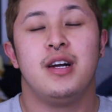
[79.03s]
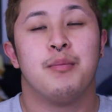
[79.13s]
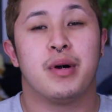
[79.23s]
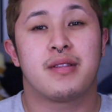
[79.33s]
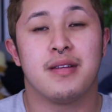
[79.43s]

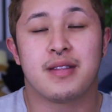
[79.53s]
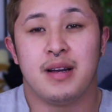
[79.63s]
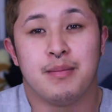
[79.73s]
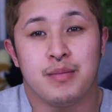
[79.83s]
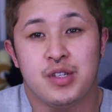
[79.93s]
But since
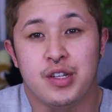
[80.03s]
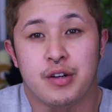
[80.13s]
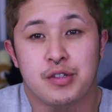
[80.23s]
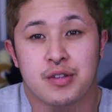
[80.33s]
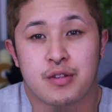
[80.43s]
I'm,
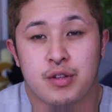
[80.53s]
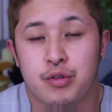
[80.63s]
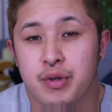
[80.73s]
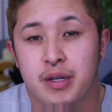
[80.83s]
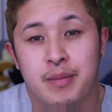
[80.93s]
just
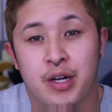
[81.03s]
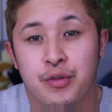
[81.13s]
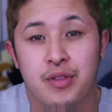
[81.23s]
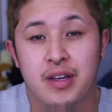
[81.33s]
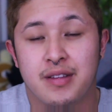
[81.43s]
doing my
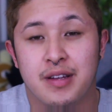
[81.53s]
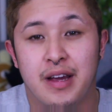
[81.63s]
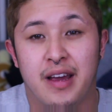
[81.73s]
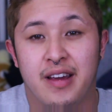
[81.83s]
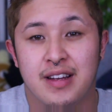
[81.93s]
own thing
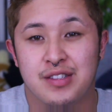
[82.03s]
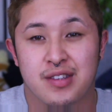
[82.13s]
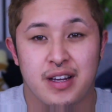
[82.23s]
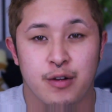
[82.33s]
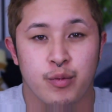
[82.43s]
today and
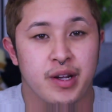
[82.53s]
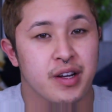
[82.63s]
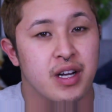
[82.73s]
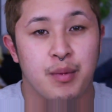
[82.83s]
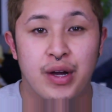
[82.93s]
just kind of running
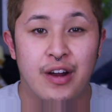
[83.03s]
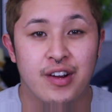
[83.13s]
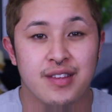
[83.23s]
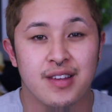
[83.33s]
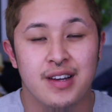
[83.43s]
a couple
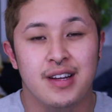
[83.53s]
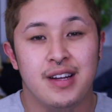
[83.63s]
errands,